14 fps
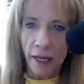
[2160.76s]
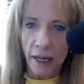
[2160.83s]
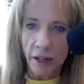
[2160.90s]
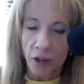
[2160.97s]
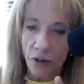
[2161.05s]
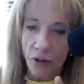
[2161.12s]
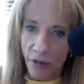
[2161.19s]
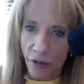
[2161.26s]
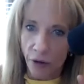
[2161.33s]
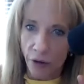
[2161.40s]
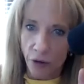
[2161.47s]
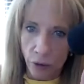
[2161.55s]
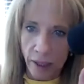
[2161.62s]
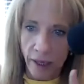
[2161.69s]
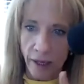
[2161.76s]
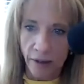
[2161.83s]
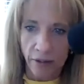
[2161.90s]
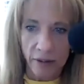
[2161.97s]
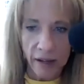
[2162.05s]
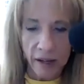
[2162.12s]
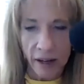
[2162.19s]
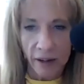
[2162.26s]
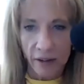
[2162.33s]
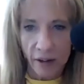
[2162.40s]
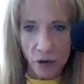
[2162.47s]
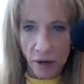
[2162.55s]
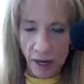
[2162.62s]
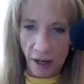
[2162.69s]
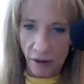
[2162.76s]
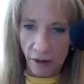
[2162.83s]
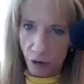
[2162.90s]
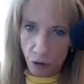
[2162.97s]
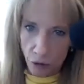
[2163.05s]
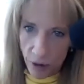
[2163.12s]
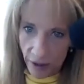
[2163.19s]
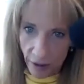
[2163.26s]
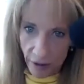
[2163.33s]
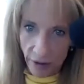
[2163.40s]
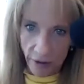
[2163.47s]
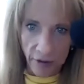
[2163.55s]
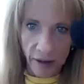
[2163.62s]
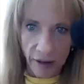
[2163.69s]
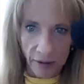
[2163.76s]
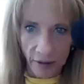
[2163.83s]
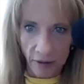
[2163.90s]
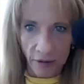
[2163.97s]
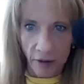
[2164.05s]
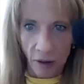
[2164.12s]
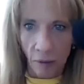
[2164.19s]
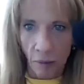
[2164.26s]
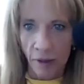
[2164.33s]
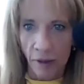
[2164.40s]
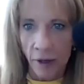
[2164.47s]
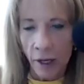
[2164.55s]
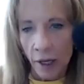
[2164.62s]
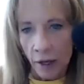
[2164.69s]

into that they're treating disease, and you can't treat disease as a supplement.